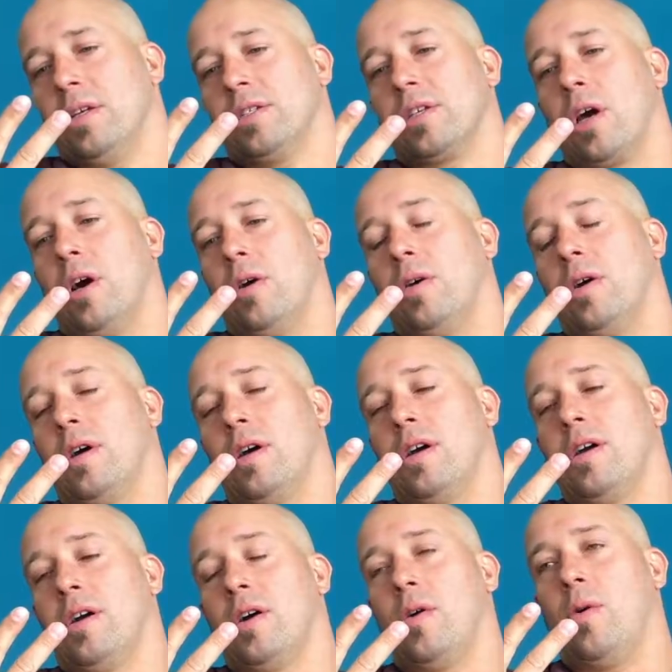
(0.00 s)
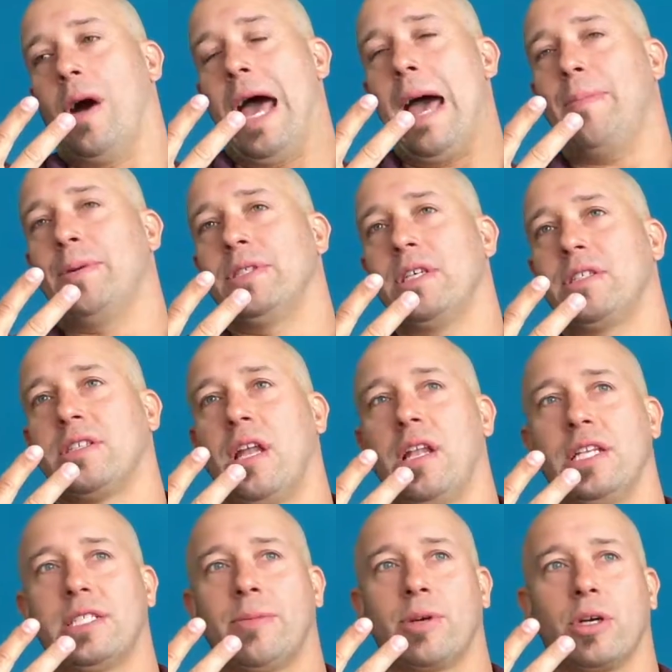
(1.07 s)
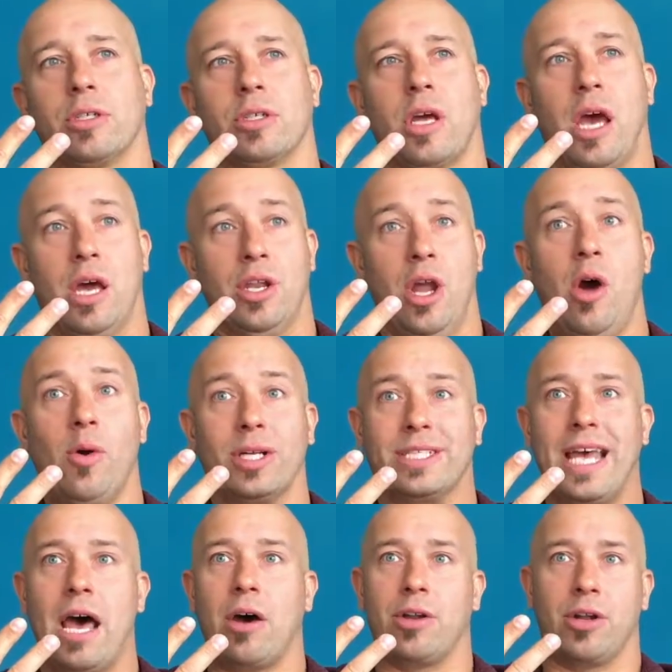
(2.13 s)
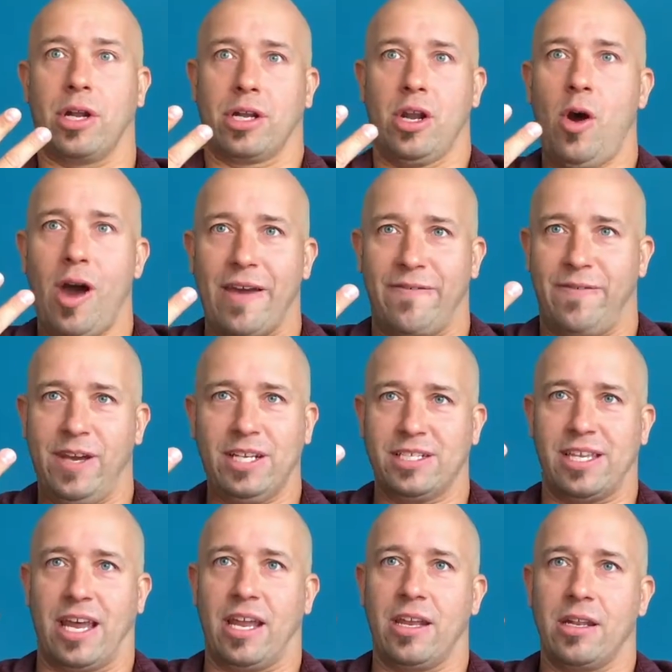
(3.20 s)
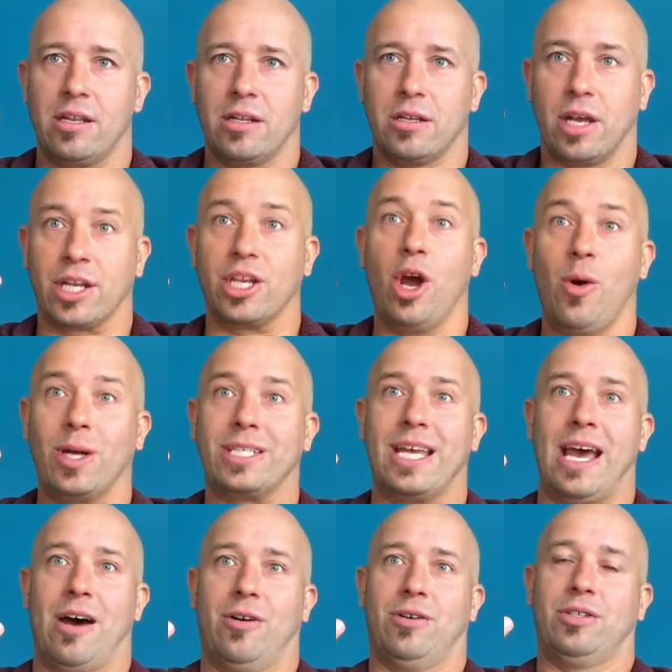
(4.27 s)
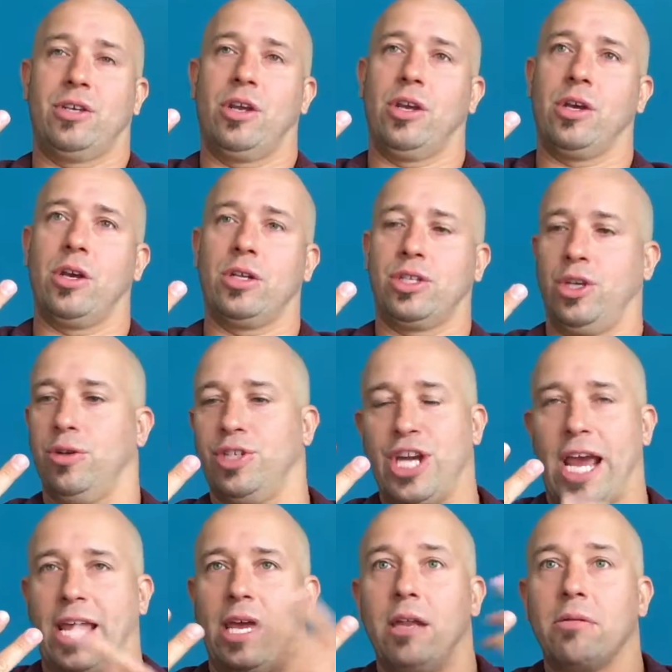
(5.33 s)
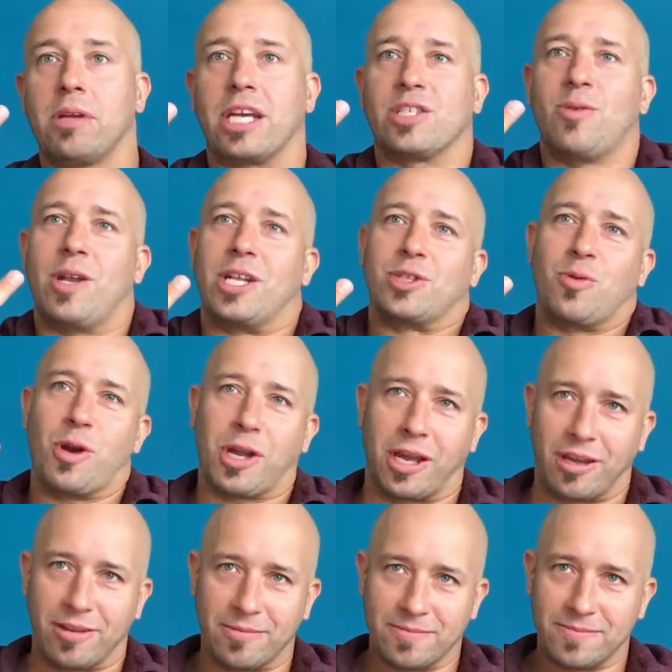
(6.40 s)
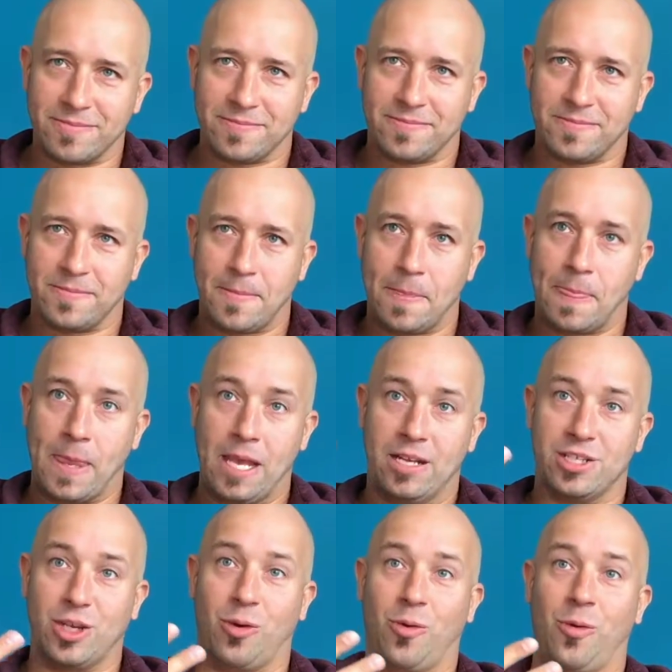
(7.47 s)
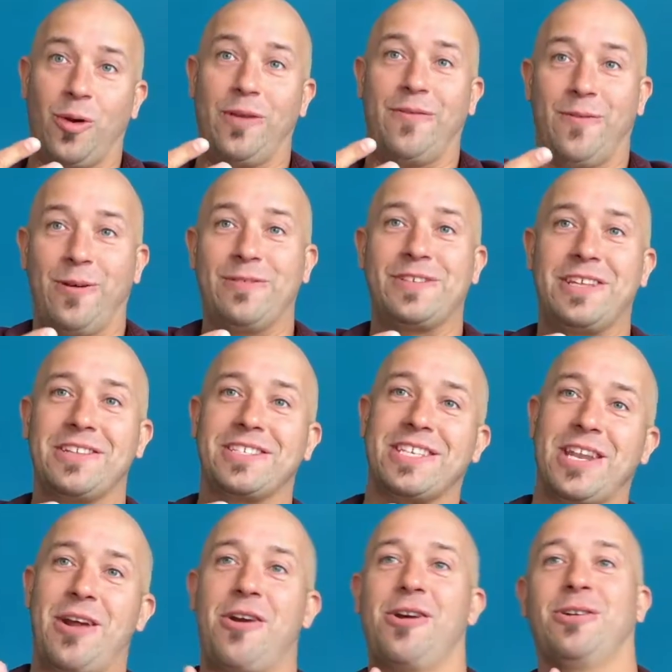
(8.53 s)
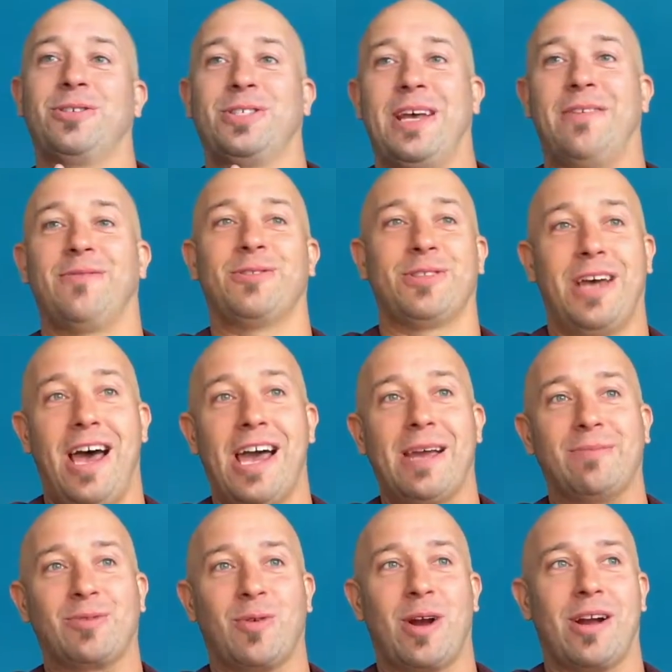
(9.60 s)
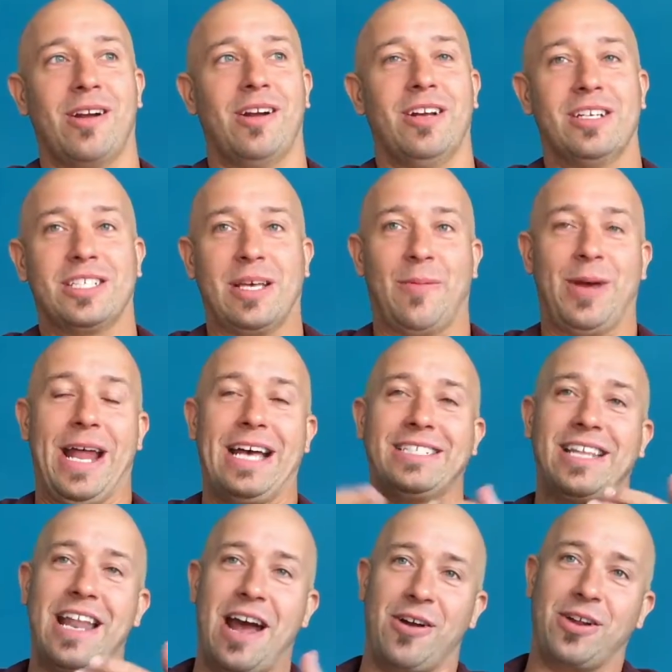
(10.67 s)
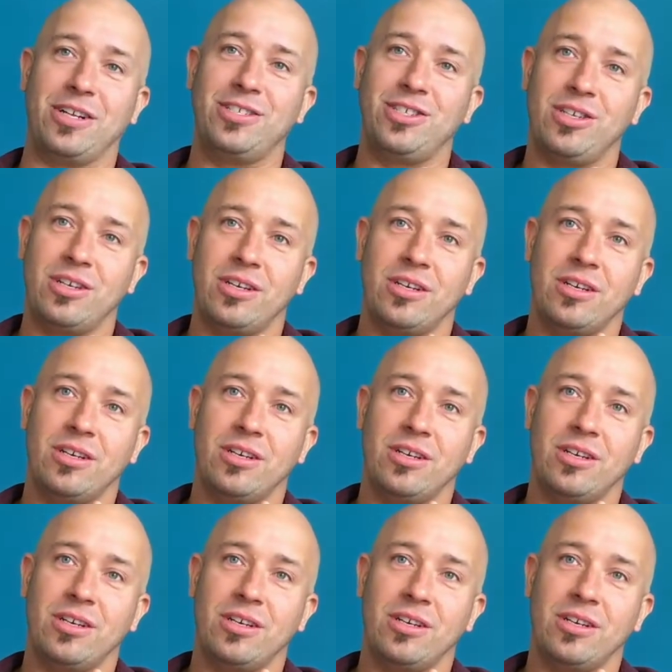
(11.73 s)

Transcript: So what happens is suddenly someone goes, "No, it's out." You're like, "No, I fixed it." Like, "No, it's out." So you check it. Guess what? It's working. So we've seen this scenario several times where someone has an outage.